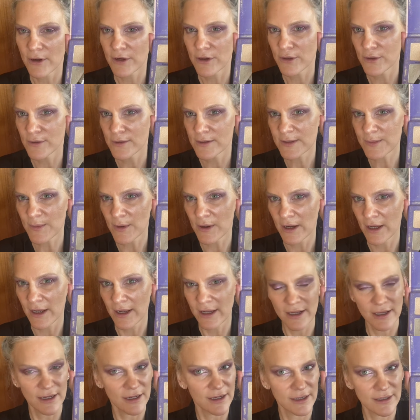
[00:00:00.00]
to use
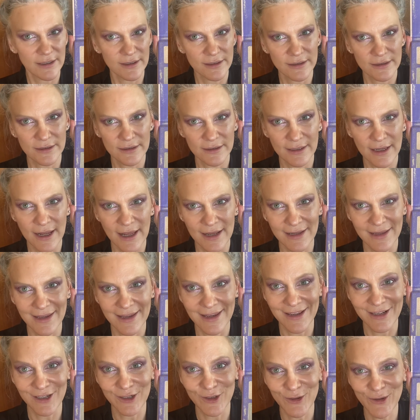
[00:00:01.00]
my color
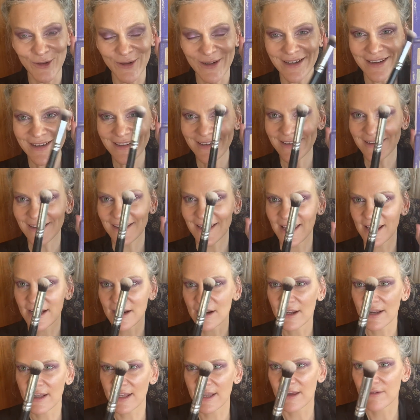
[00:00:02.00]
here, Luna, and
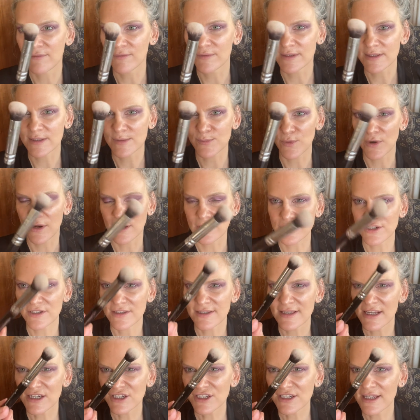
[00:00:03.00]
I love this brush. It's
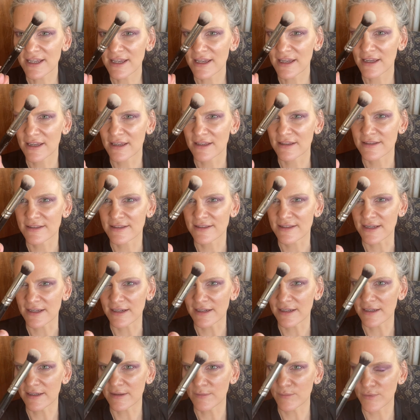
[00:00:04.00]
actually a
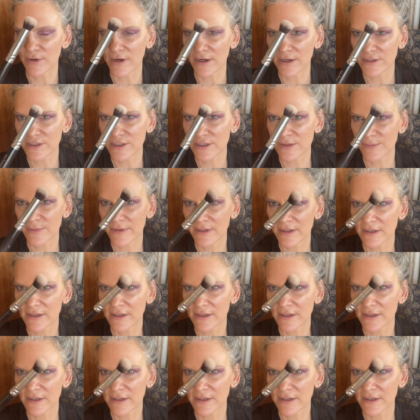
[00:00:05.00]
concealer brush, but